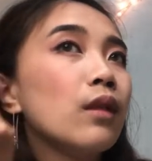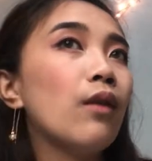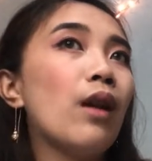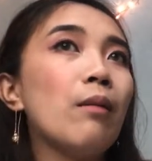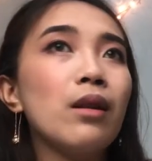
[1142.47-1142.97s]

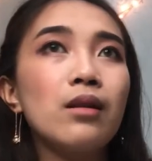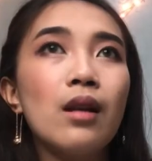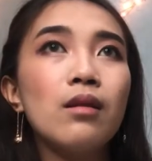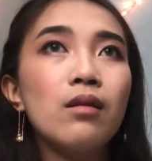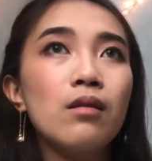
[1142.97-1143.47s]
if that makes
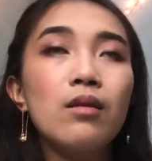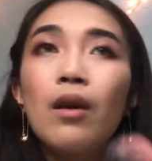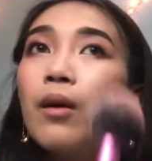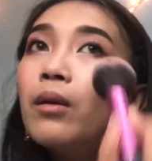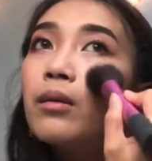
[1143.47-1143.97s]
sense.
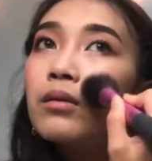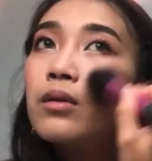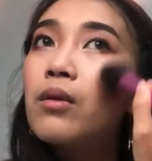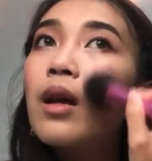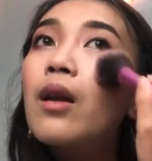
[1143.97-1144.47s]
So
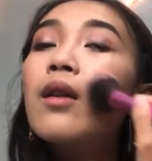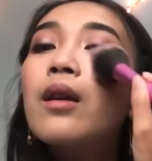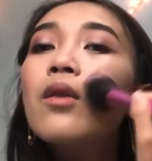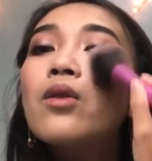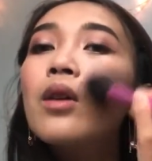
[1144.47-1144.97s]
do that on
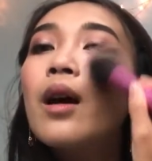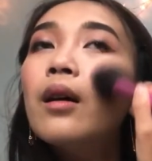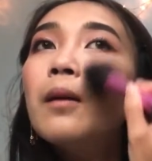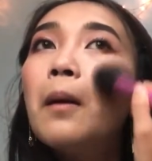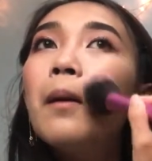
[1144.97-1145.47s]
the other side.